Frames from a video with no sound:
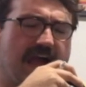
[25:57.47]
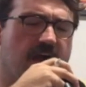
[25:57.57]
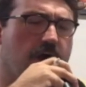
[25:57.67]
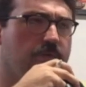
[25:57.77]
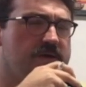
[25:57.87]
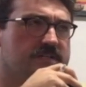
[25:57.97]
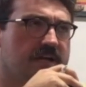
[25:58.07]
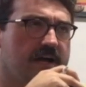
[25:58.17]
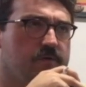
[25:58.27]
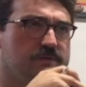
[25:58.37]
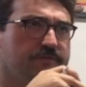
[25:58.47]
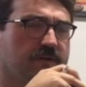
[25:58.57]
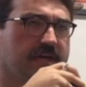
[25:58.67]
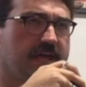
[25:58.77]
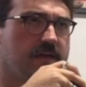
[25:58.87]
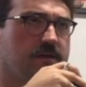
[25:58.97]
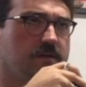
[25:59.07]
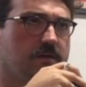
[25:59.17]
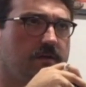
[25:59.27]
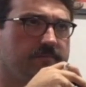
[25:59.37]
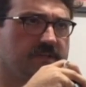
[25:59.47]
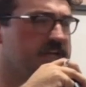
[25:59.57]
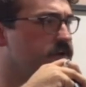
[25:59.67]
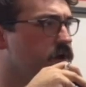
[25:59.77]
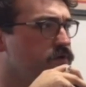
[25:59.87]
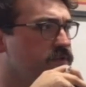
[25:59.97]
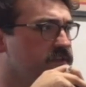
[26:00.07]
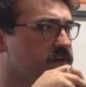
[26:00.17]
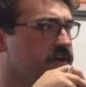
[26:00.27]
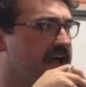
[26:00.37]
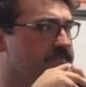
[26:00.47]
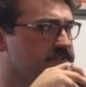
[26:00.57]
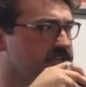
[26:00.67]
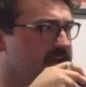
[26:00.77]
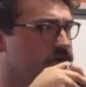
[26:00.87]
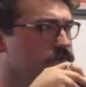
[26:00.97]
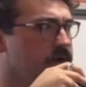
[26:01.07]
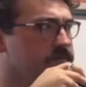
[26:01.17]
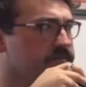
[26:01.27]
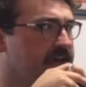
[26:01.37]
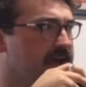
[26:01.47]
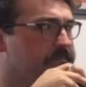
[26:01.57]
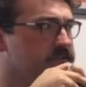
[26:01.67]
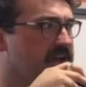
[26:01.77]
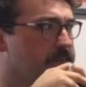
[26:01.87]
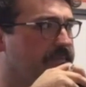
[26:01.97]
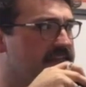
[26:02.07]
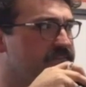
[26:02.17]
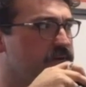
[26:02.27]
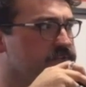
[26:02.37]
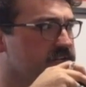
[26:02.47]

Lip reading: always forget, because I know that they're going to have a second round of captains. I believe he was in